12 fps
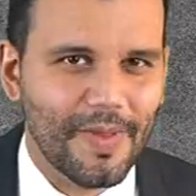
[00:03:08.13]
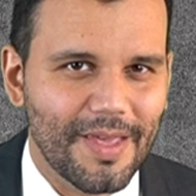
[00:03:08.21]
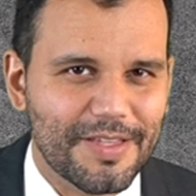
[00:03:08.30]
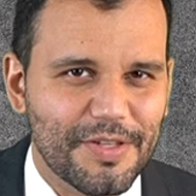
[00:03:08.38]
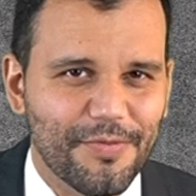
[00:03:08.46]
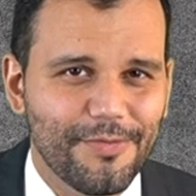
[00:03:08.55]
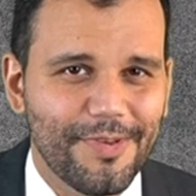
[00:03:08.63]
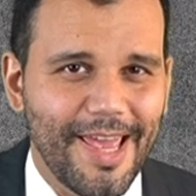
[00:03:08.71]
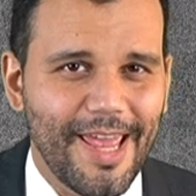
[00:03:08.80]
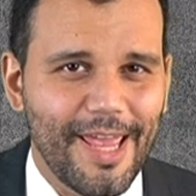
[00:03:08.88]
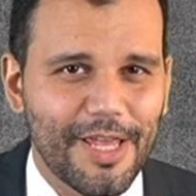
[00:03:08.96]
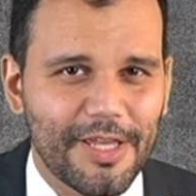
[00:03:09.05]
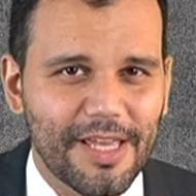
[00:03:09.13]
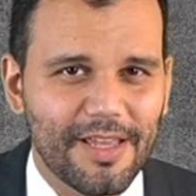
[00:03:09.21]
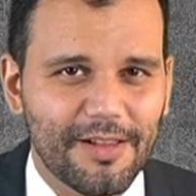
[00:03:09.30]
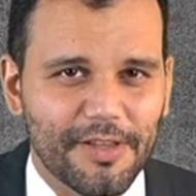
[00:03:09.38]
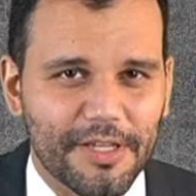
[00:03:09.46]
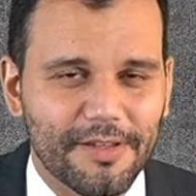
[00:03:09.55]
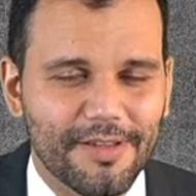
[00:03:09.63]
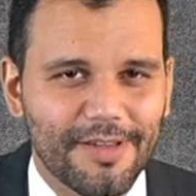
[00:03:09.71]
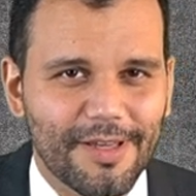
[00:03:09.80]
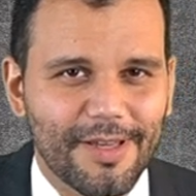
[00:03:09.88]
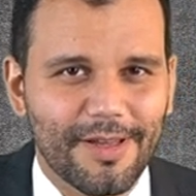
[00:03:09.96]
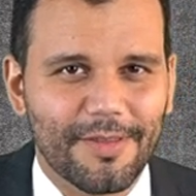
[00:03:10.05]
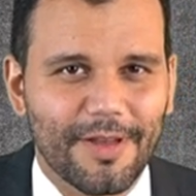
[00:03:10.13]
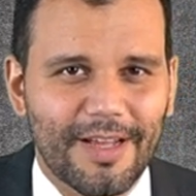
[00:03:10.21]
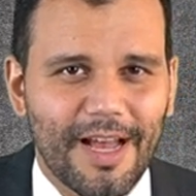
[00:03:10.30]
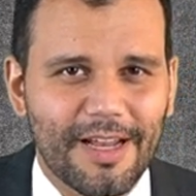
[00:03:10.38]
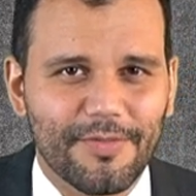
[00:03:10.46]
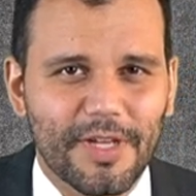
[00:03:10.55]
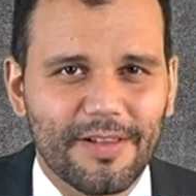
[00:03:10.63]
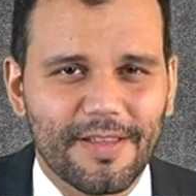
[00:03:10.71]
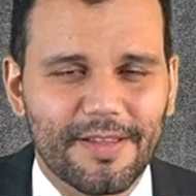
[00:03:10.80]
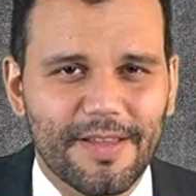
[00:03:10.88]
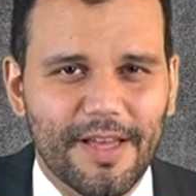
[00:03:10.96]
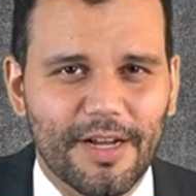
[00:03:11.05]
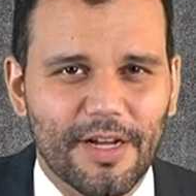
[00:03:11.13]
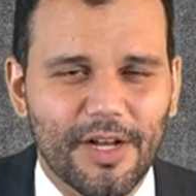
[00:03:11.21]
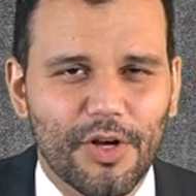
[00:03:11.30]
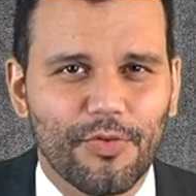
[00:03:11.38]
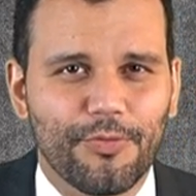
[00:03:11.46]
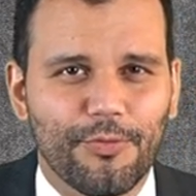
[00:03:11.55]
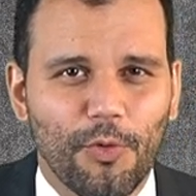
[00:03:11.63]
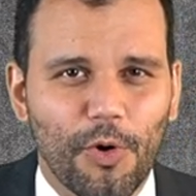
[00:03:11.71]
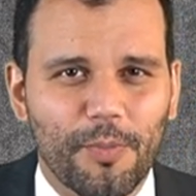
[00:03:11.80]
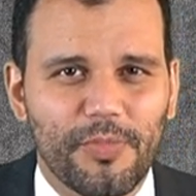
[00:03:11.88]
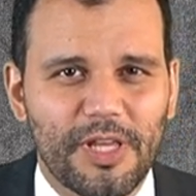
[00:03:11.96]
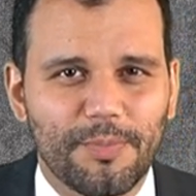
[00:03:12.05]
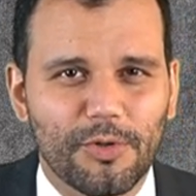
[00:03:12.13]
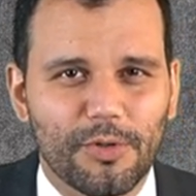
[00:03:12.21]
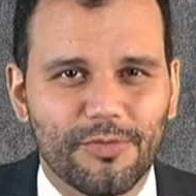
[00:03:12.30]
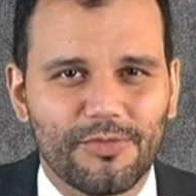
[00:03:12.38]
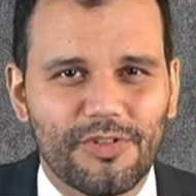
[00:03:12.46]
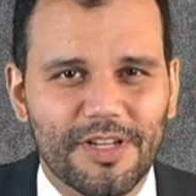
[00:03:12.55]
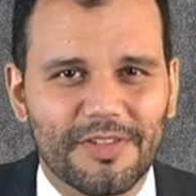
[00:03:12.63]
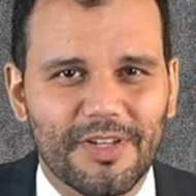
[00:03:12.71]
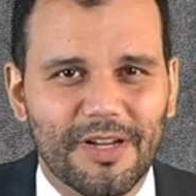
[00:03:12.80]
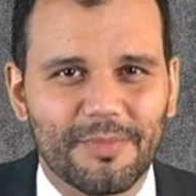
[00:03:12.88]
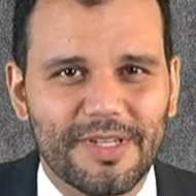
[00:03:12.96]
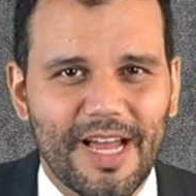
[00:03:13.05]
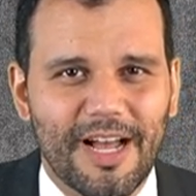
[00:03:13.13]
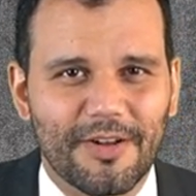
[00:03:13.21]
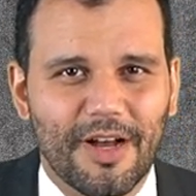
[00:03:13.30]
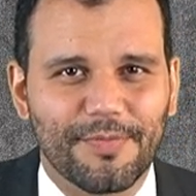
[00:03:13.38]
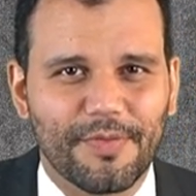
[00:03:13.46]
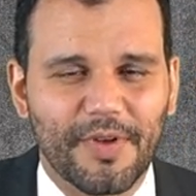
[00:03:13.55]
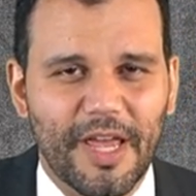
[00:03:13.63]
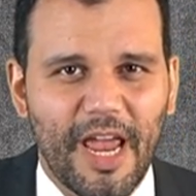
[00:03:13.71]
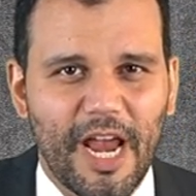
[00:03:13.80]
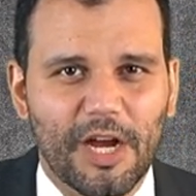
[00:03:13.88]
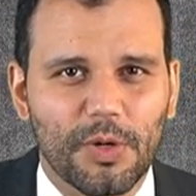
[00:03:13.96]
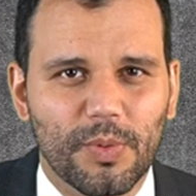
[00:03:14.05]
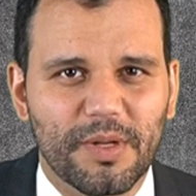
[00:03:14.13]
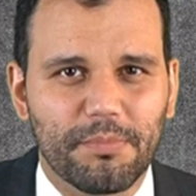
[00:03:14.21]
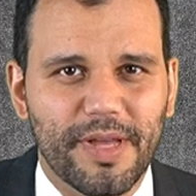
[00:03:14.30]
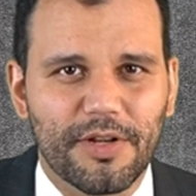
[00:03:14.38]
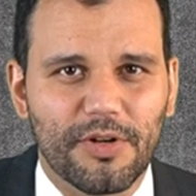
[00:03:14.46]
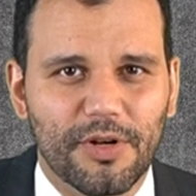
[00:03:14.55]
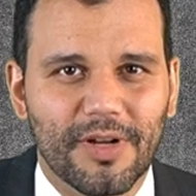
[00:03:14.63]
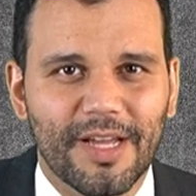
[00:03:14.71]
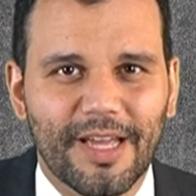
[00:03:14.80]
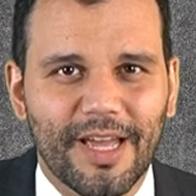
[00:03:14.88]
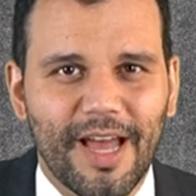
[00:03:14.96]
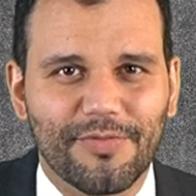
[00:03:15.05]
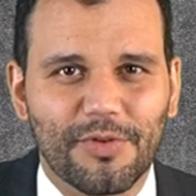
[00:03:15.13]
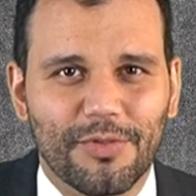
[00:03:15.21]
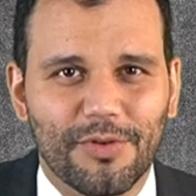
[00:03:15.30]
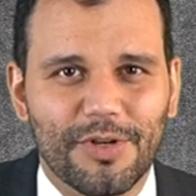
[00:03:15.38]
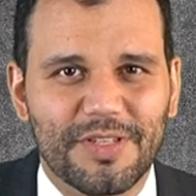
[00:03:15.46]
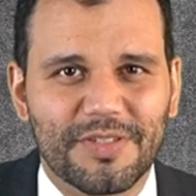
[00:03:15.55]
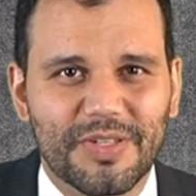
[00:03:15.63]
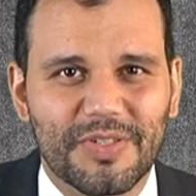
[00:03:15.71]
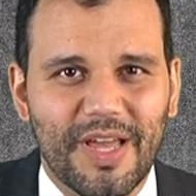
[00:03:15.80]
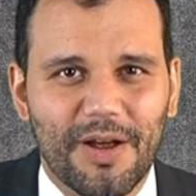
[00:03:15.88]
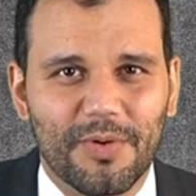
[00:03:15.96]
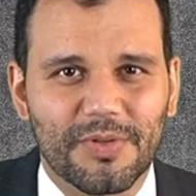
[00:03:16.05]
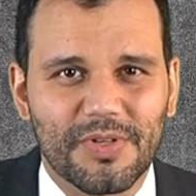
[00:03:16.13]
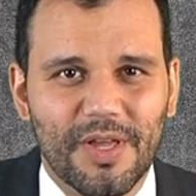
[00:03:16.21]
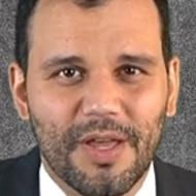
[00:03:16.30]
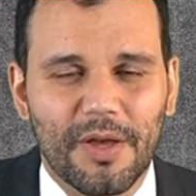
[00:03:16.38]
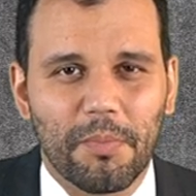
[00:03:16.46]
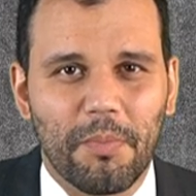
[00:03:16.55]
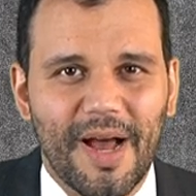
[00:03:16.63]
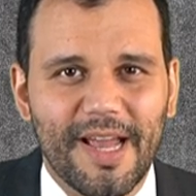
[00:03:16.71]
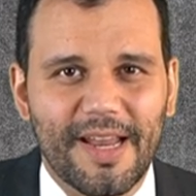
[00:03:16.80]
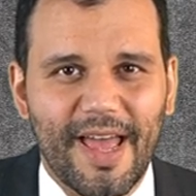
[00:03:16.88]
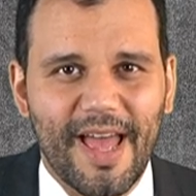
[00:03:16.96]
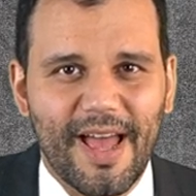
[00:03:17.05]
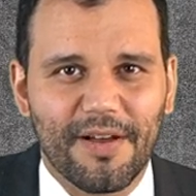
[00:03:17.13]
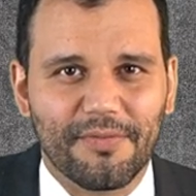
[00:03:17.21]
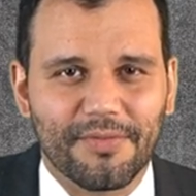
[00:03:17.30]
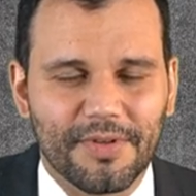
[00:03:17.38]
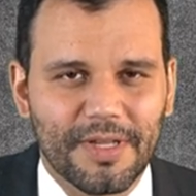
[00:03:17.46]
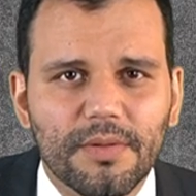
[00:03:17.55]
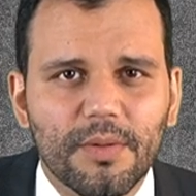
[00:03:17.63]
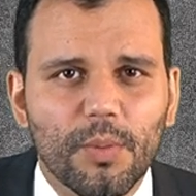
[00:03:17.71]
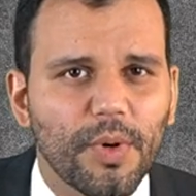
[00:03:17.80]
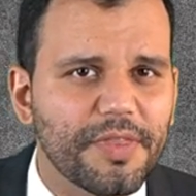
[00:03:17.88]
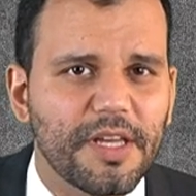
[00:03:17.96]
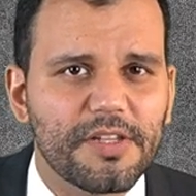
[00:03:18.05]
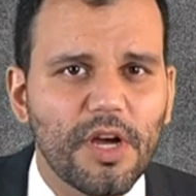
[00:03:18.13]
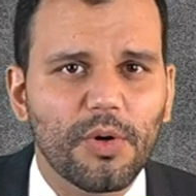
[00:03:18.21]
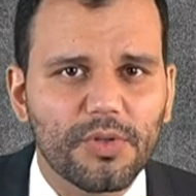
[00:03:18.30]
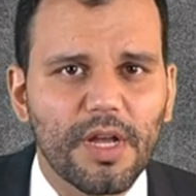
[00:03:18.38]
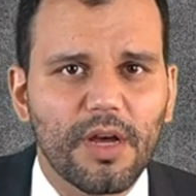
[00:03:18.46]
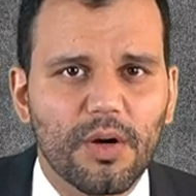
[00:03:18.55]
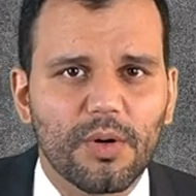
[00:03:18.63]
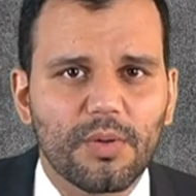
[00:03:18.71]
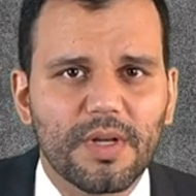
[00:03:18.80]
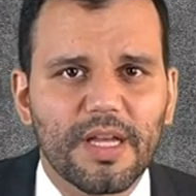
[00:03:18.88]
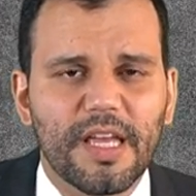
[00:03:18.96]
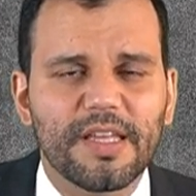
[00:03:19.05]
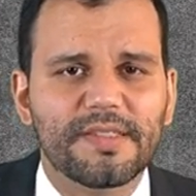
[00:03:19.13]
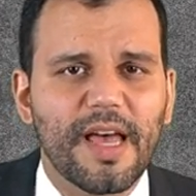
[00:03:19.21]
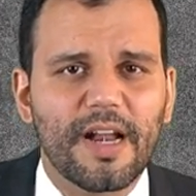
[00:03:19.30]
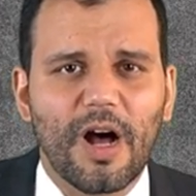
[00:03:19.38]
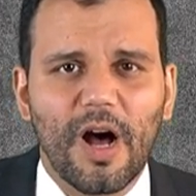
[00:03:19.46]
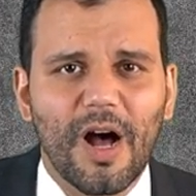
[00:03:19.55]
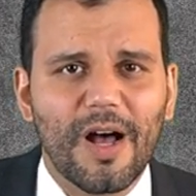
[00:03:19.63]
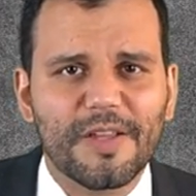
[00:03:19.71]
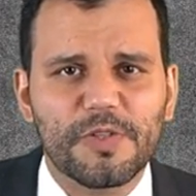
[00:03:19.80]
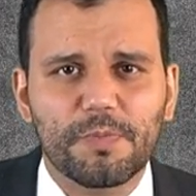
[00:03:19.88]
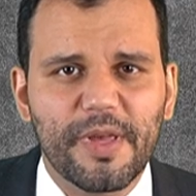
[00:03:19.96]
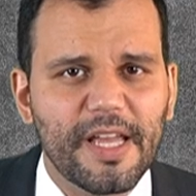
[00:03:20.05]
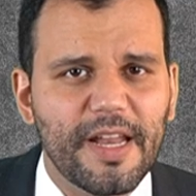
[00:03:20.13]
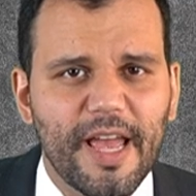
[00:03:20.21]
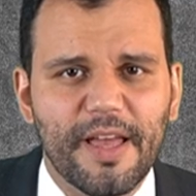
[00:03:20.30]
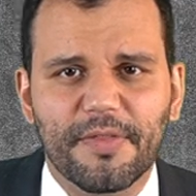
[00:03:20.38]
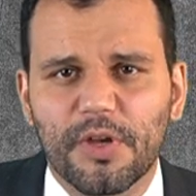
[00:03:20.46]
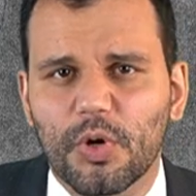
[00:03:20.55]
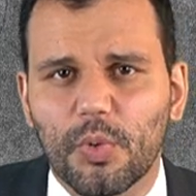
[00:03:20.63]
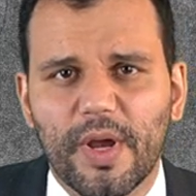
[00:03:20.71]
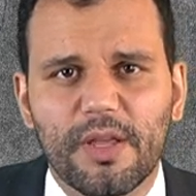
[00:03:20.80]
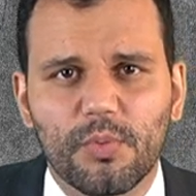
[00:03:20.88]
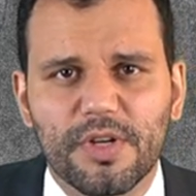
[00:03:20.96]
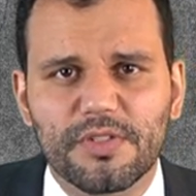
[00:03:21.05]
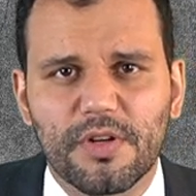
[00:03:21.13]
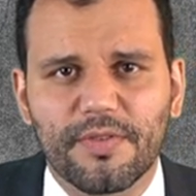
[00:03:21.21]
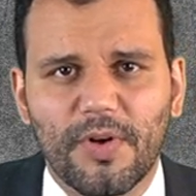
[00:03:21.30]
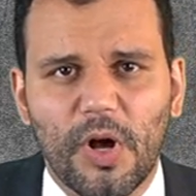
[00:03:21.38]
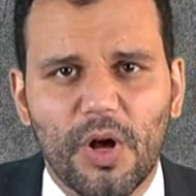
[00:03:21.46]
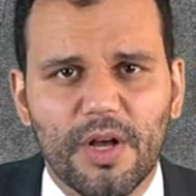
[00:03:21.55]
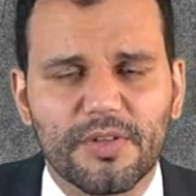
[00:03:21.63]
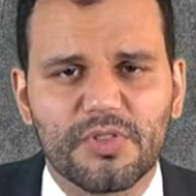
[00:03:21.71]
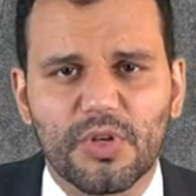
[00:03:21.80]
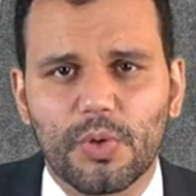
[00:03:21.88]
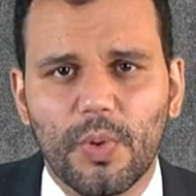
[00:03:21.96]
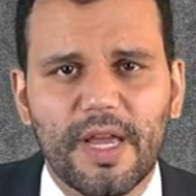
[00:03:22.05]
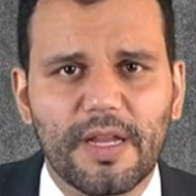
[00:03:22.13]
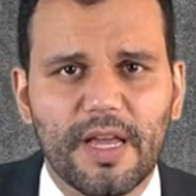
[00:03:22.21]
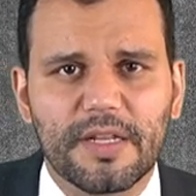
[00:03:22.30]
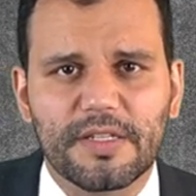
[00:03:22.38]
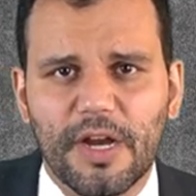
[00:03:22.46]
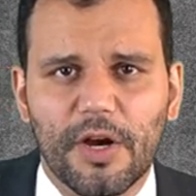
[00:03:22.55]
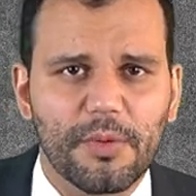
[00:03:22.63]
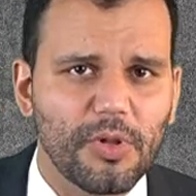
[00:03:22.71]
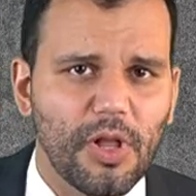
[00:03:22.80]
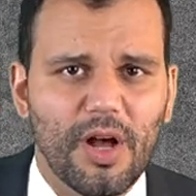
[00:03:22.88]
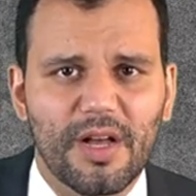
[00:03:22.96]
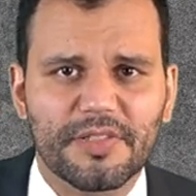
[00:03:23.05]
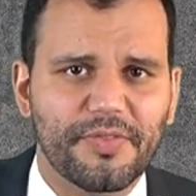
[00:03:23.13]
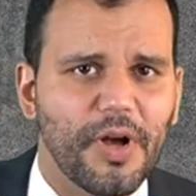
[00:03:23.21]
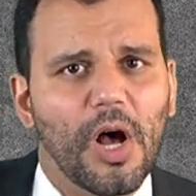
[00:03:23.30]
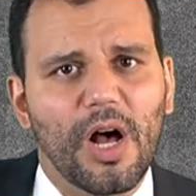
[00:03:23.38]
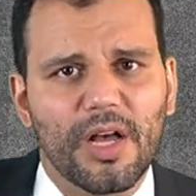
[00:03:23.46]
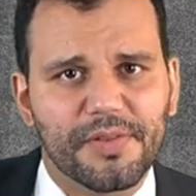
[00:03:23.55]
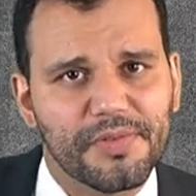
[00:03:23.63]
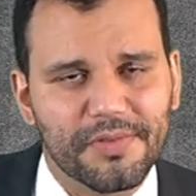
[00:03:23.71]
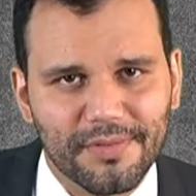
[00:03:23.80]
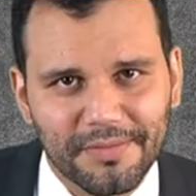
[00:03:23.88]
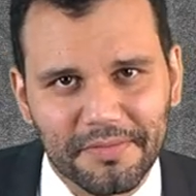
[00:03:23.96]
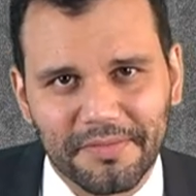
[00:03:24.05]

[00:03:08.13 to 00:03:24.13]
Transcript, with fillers: It's a vague inkling. The kind of inkling that uh, four people who've just come down off of a heroin bender after thirty-six hours might have. What they don't know is that Oz Pinhead, the Great Wizard of Oz, the Great and Terrible Oz of Oz,